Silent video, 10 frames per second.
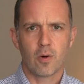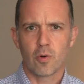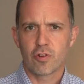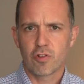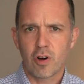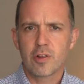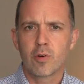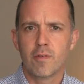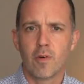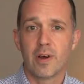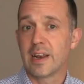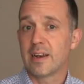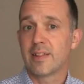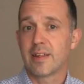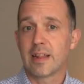or try to avoid
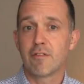anything that